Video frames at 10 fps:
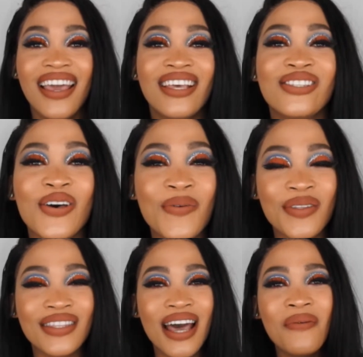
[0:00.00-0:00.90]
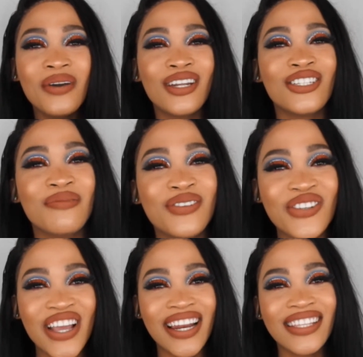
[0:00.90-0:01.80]
So now we're going to jump
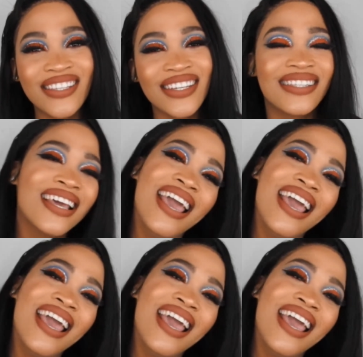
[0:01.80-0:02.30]
straight into it,